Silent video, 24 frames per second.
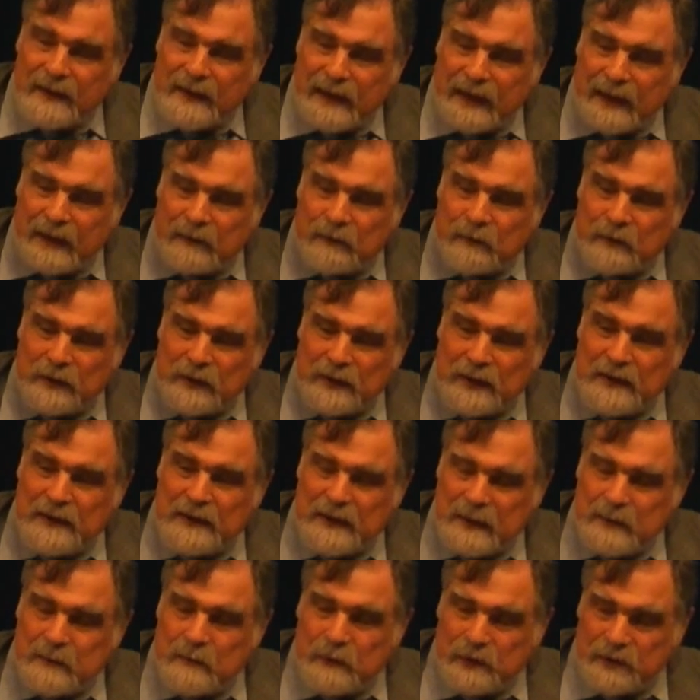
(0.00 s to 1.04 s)
And what they
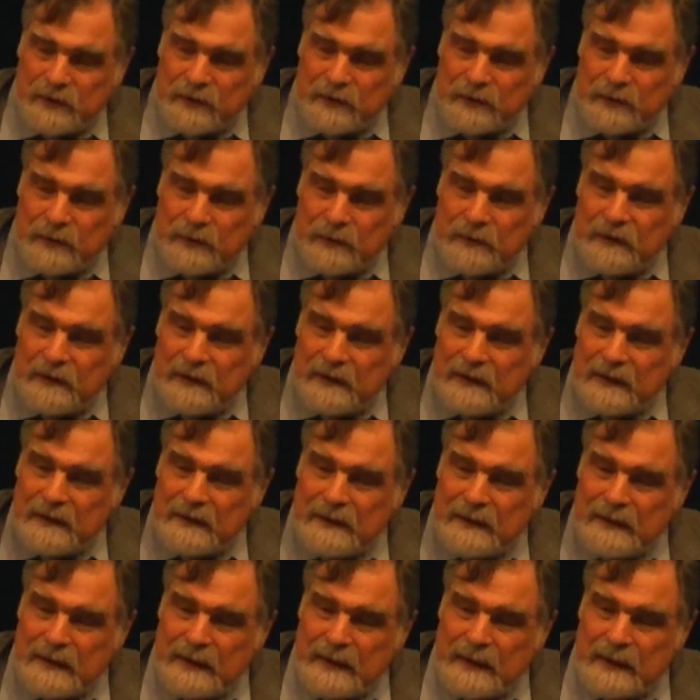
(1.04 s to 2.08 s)
did was to
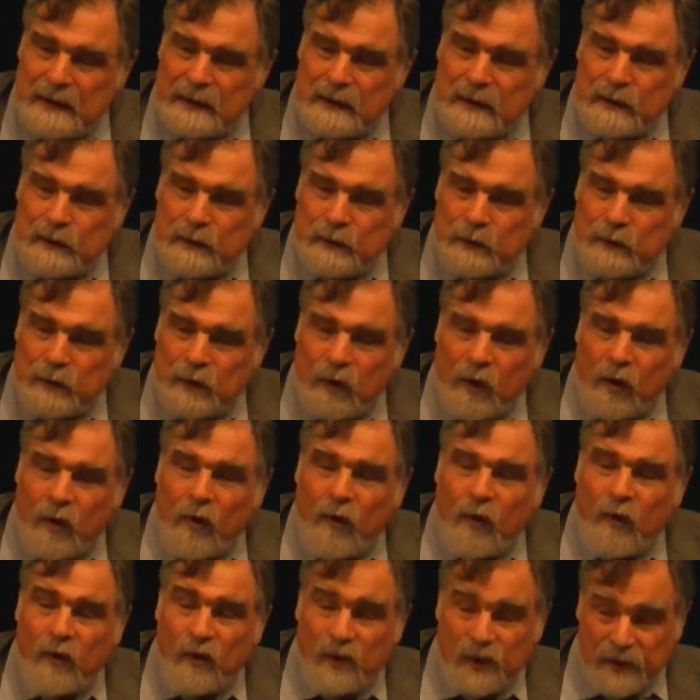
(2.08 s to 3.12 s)
include
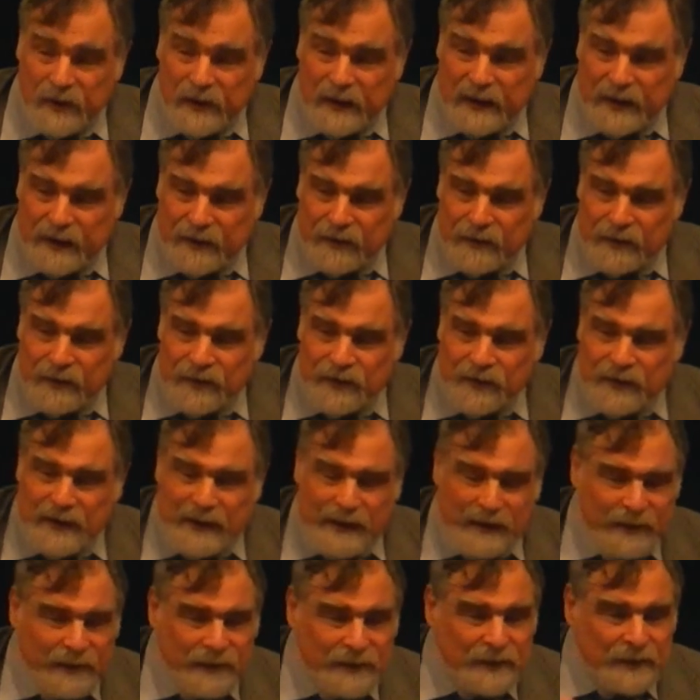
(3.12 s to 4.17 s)
all the national
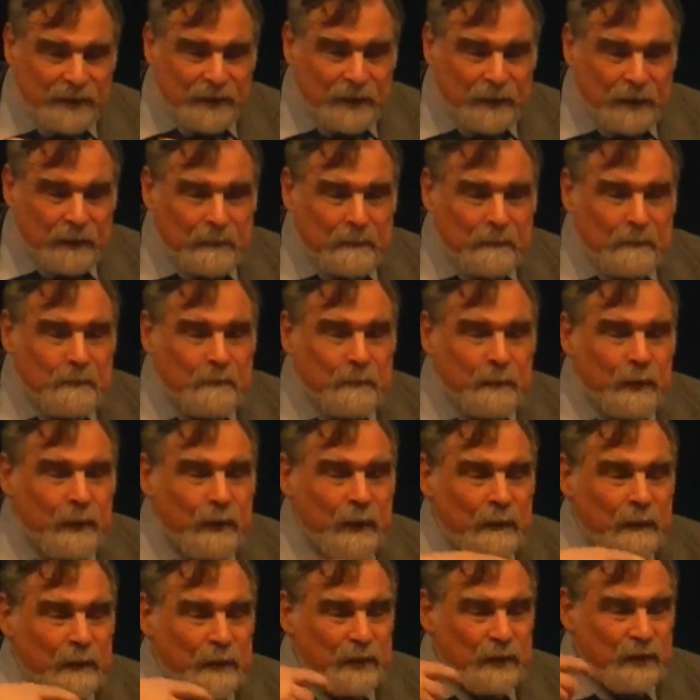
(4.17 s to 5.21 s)
saints. So the
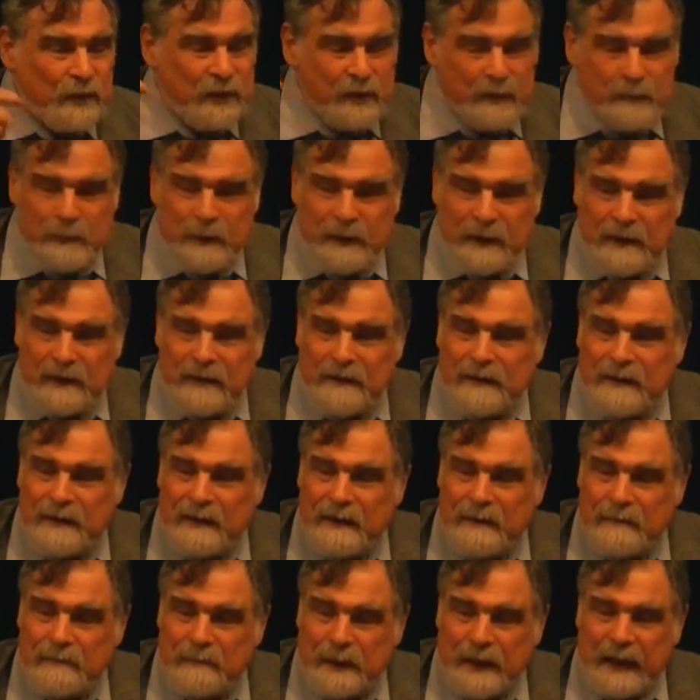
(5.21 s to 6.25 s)
point was going to be
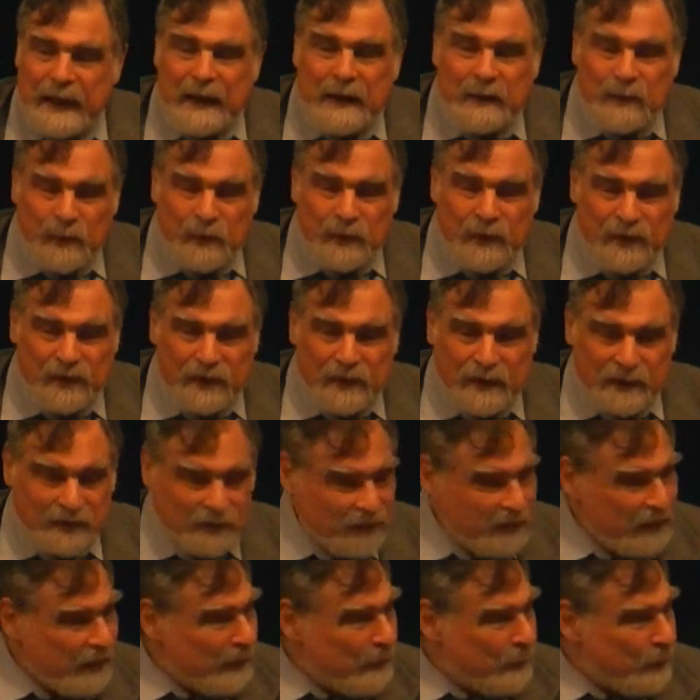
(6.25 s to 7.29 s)

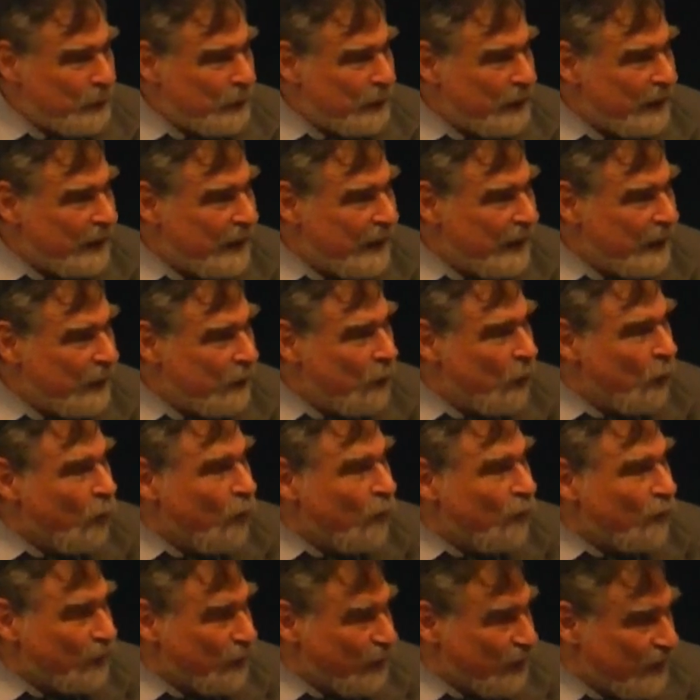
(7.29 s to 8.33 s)
pan-Orthodoxy. They were going to get
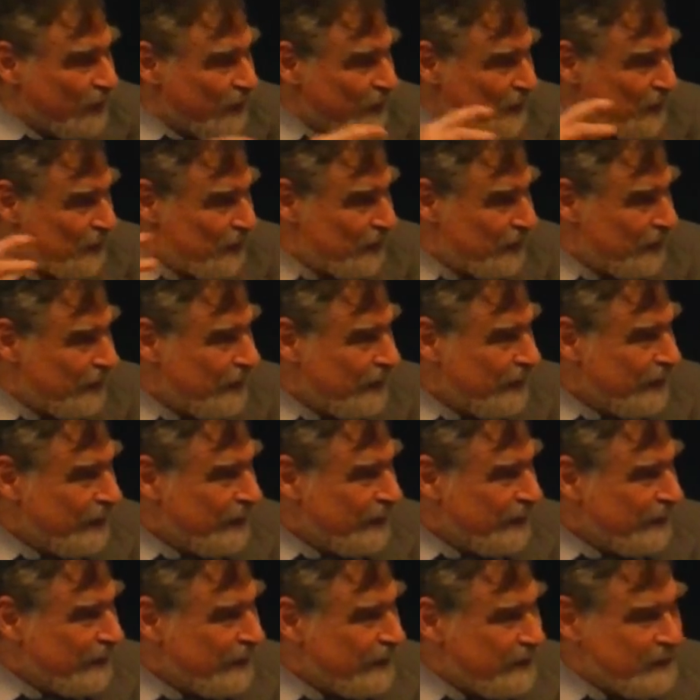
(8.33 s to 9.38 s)
over this
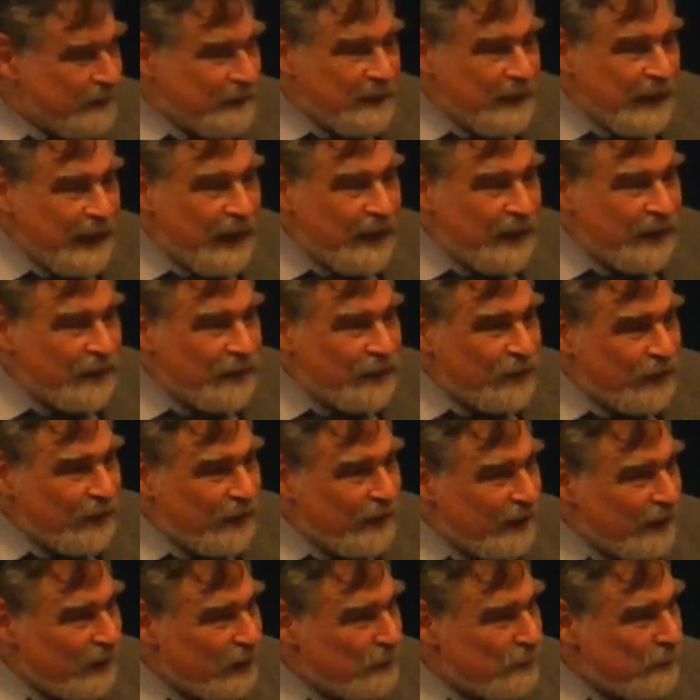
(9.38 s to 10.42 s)
national
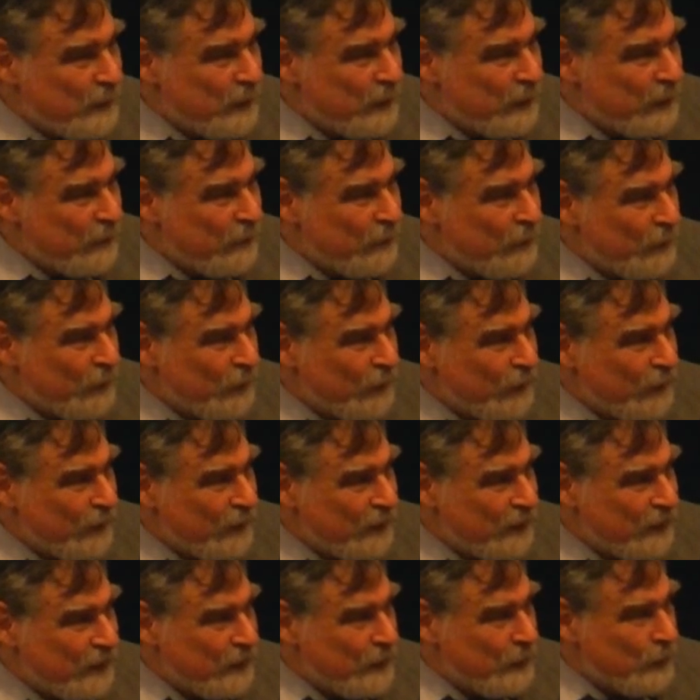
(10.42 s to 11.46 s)
aspect of
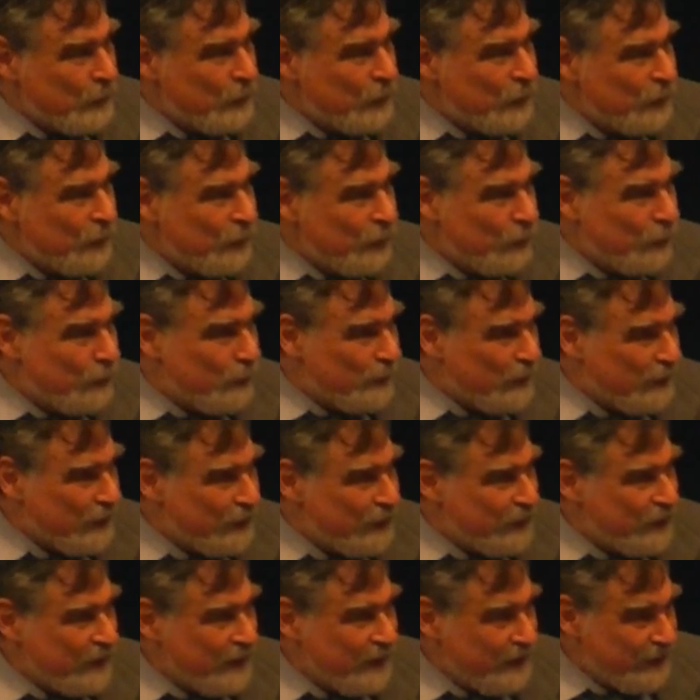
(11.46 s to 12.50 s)
Orthodoxy. There were Serbian
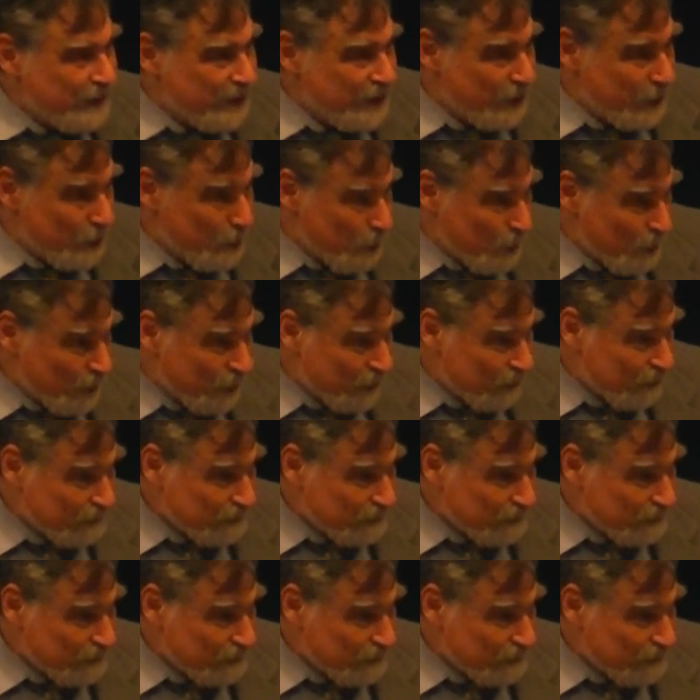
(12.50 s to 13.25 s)
saints, there were